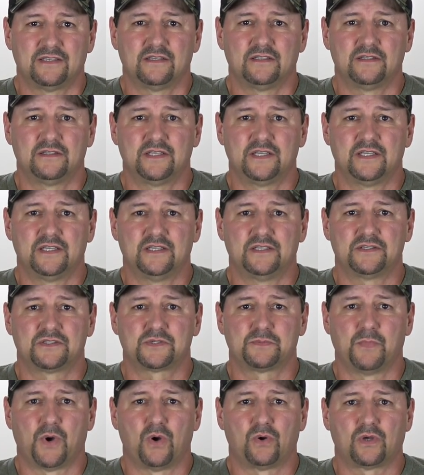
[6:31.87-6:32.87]
the
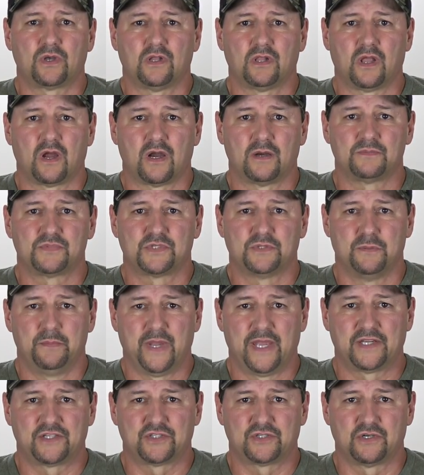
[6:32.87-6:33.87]
smoke alarms to
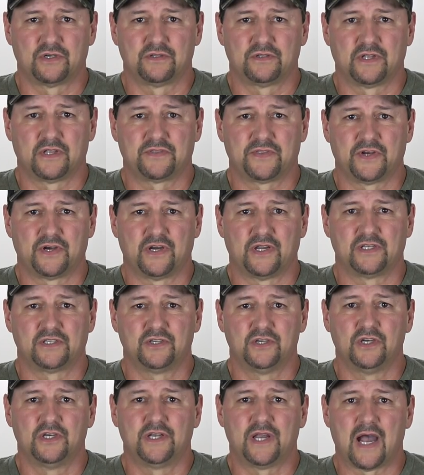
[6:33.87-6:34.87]
make sure that they're in
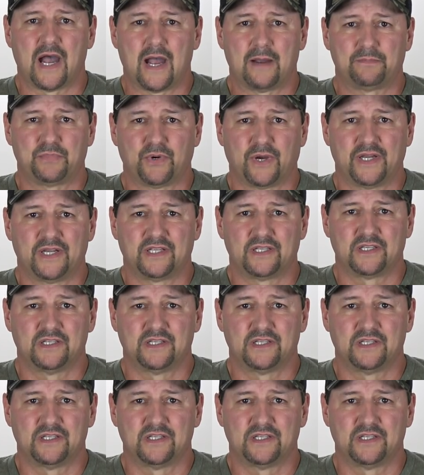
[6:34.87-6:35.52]
good operating